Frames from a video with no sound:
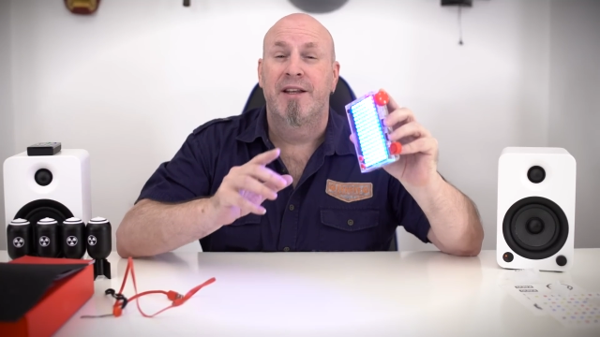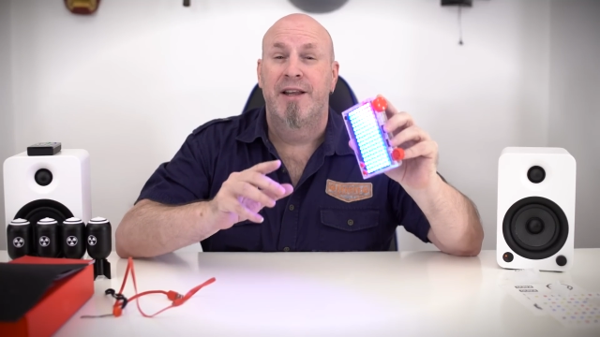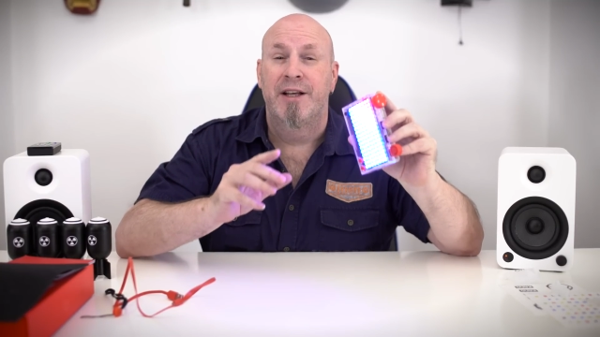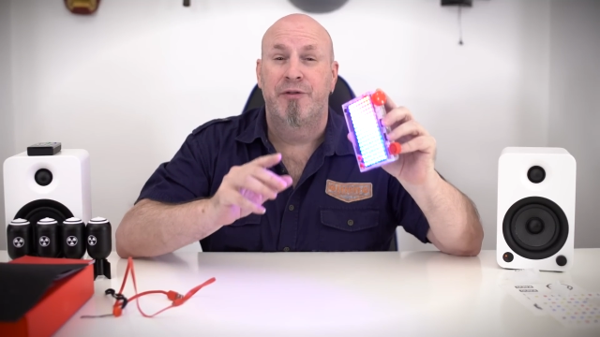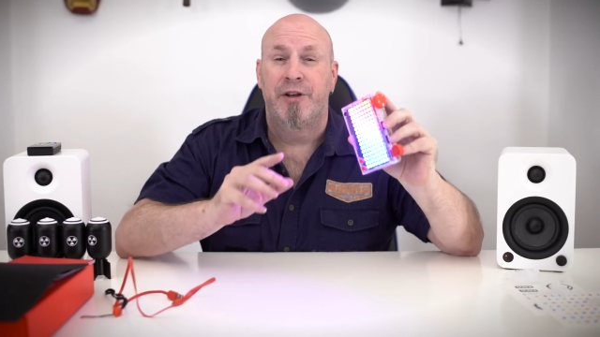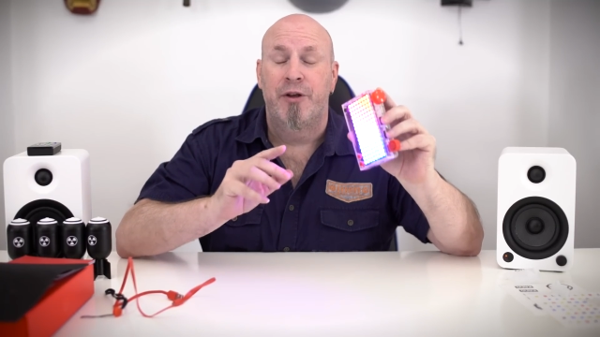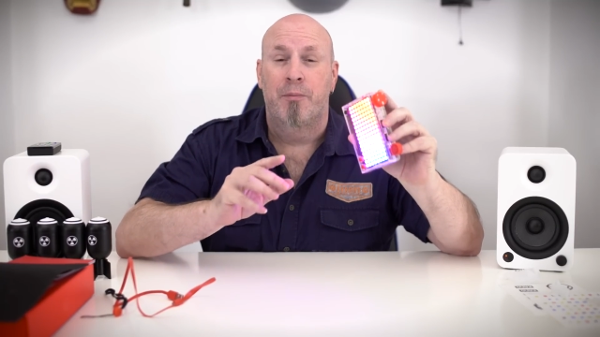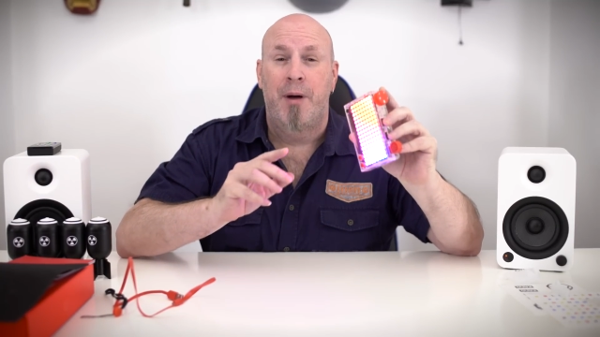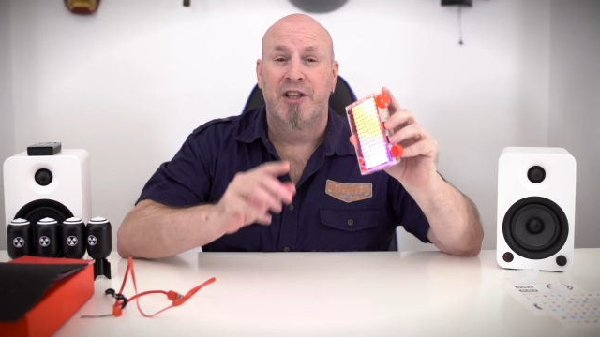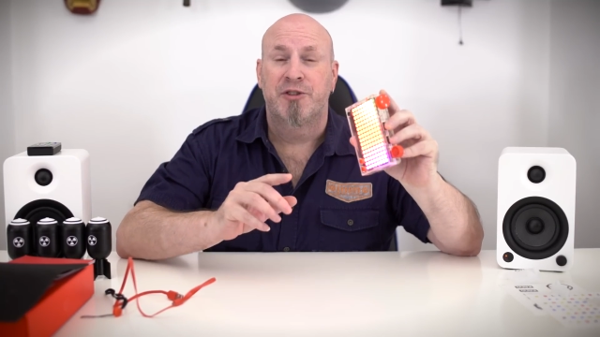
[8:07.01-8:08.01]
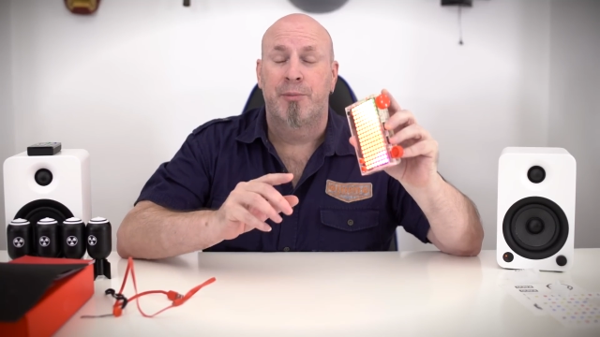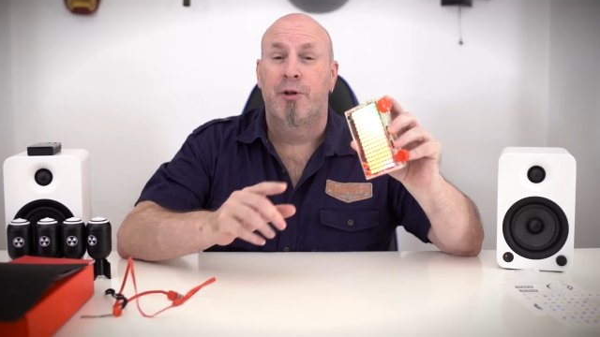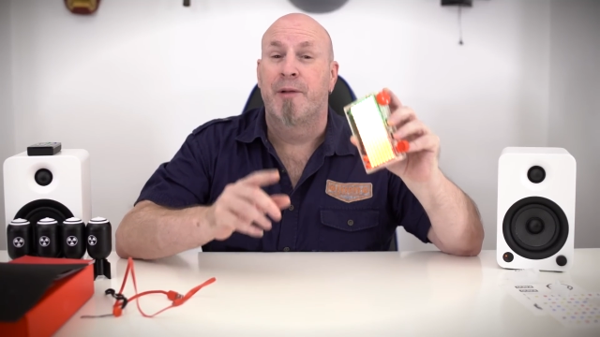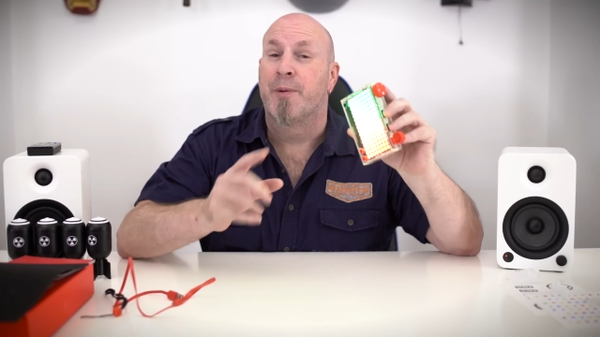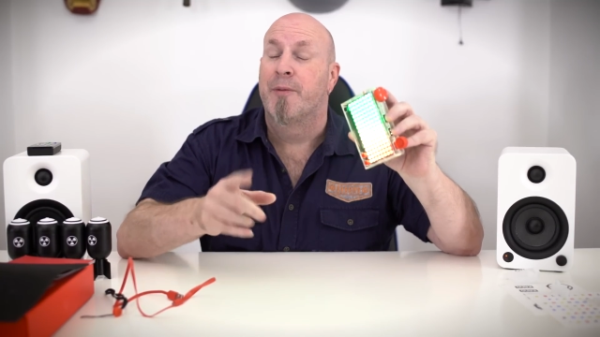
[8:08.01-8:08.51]
today's video
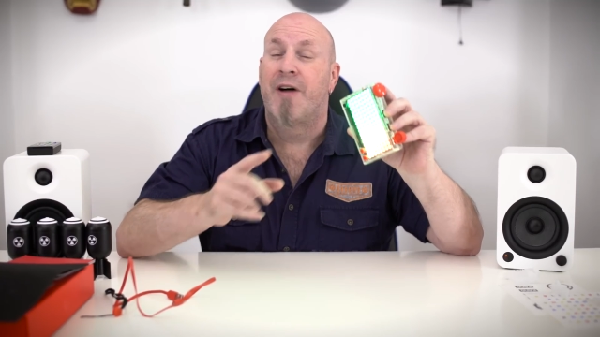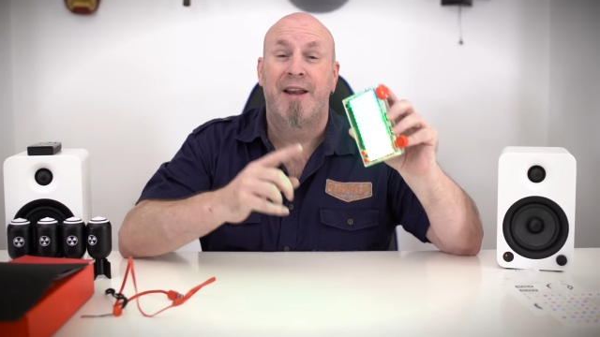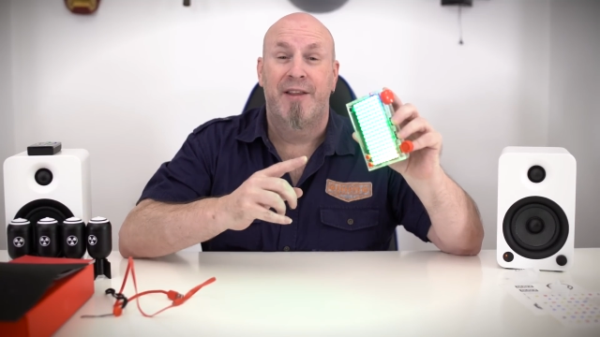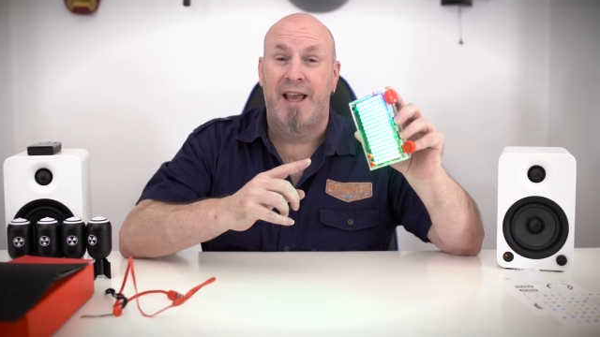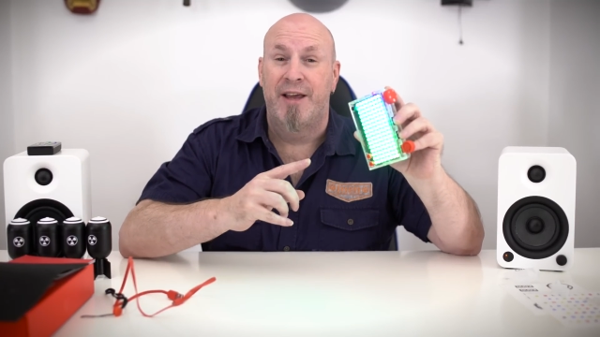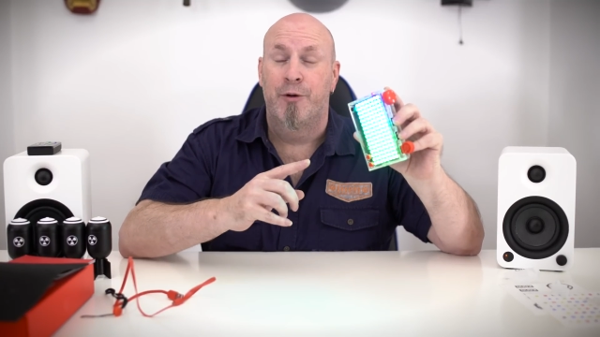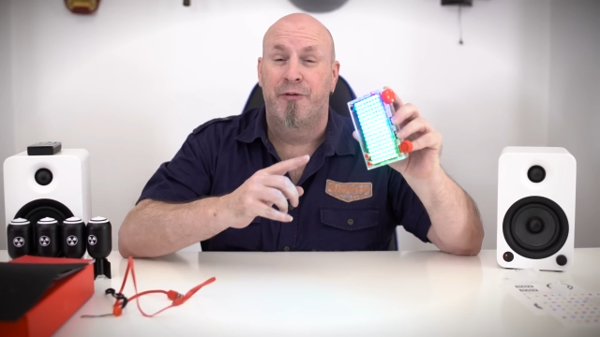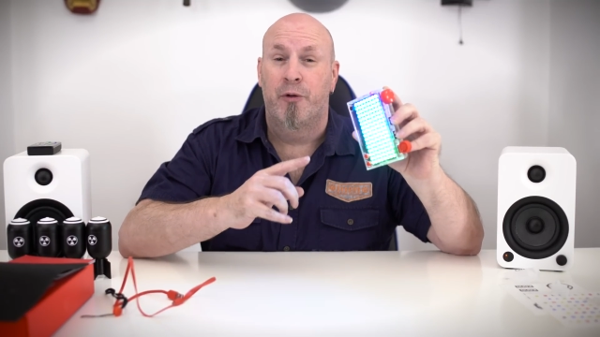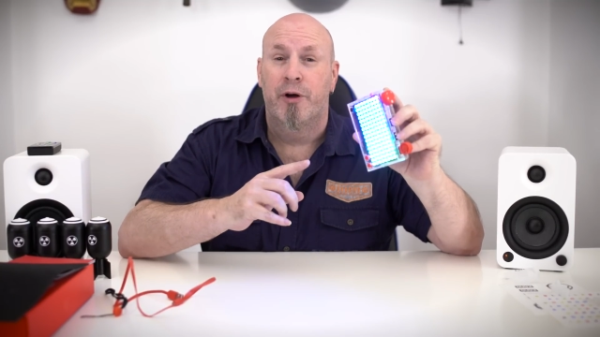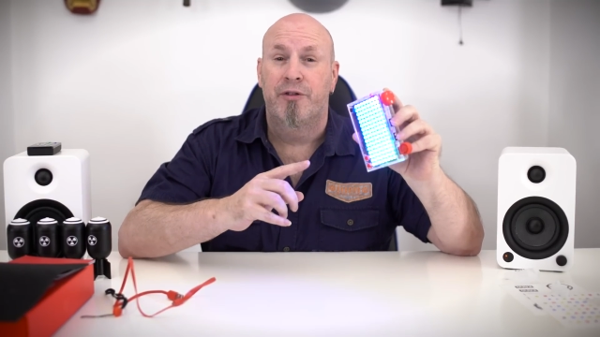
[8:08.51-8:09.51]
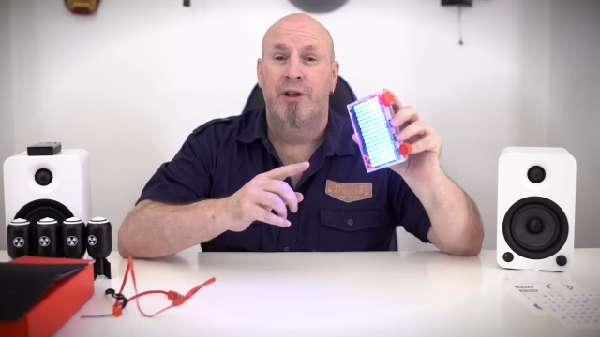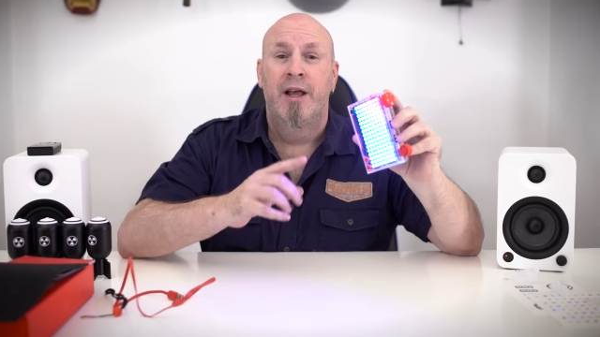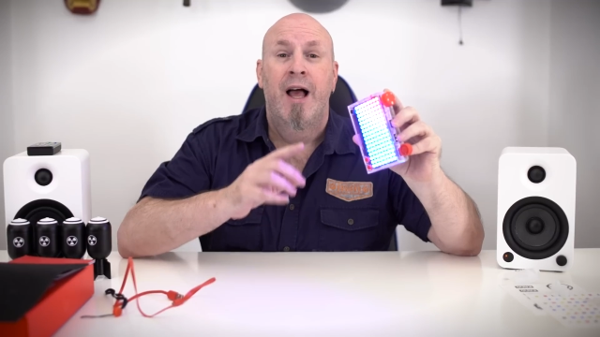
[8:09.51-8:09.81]
possible and providing the Kano for us.